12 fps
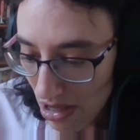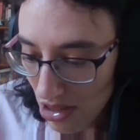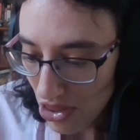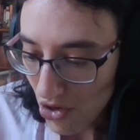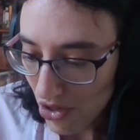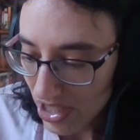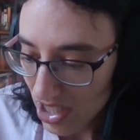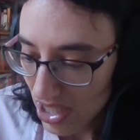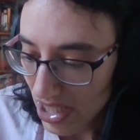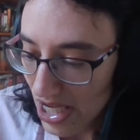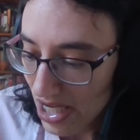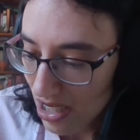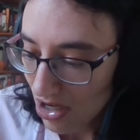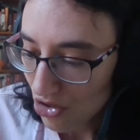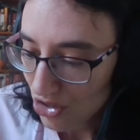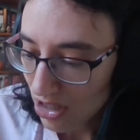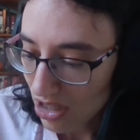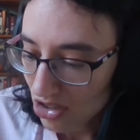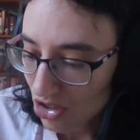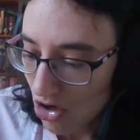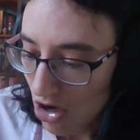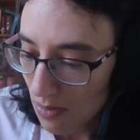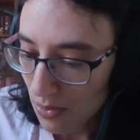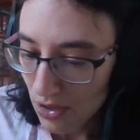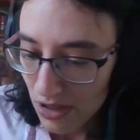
notch thing goes at the top.